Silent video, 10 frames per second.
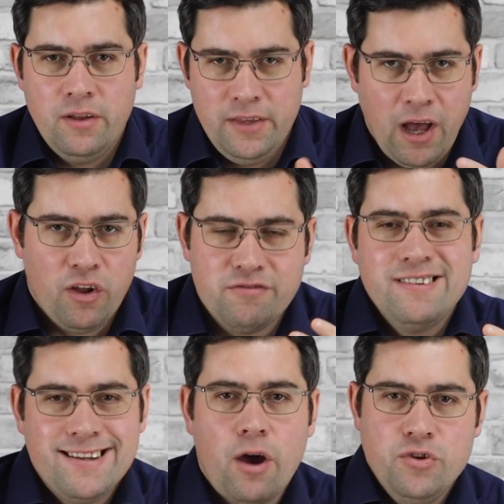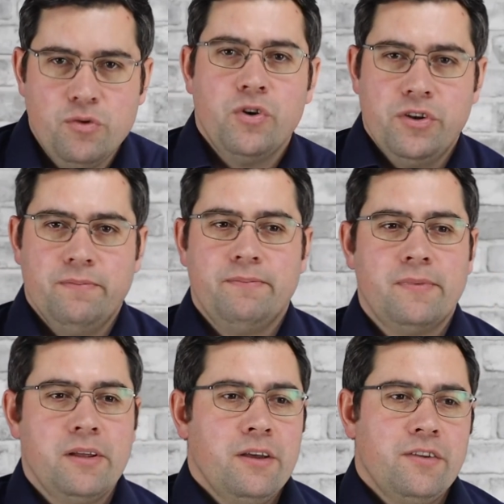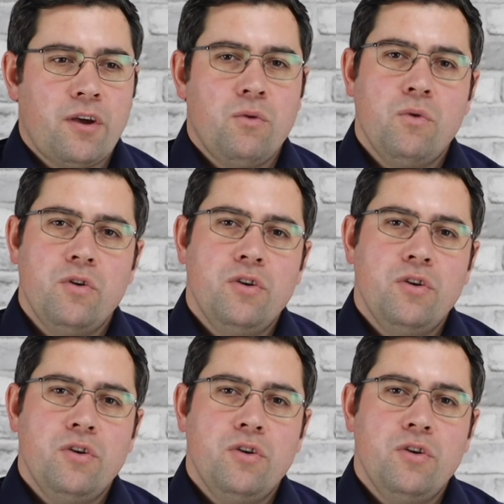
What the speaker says: The answer is no, you wouldn't. So